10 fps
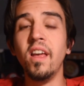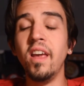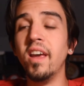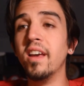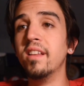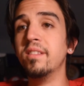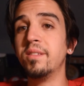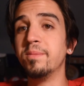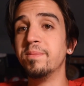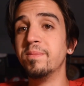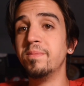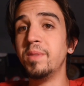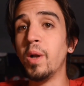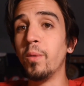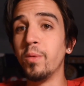And,
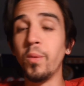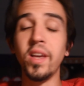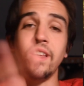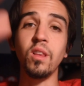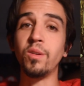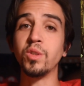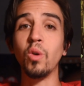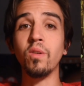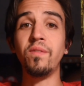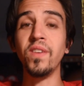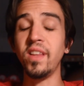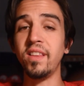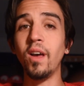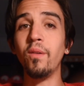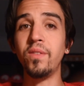you know, the way he looks over
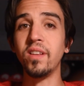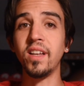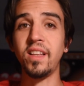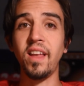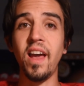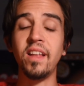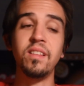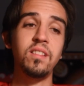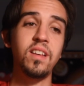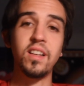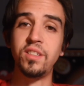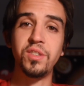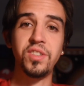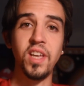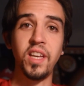Philadelphia like that, kind of
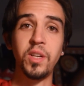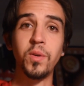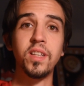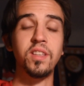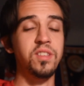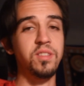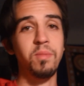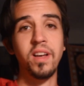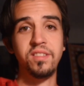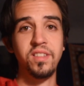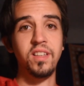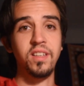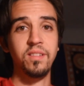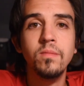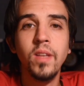just saying, you know what, this is my city.
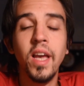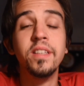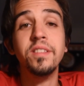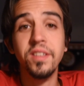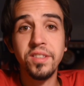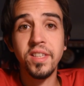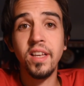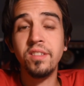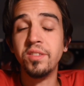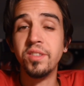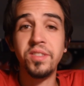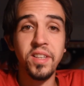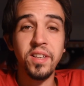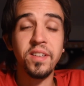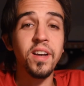And in this case, the
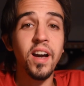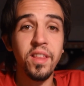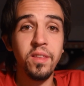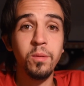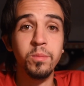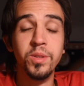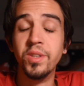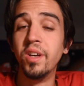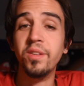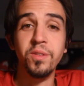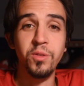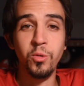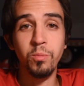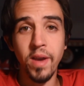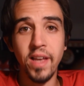city of Gotham is under
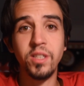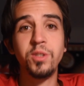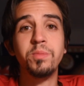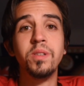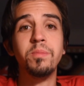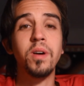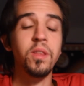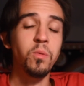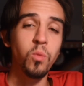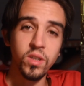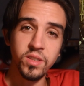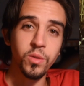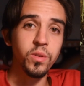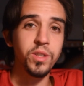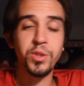new management by the one and
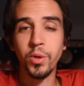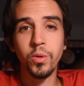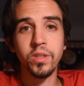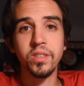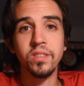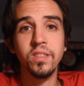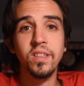only Joker.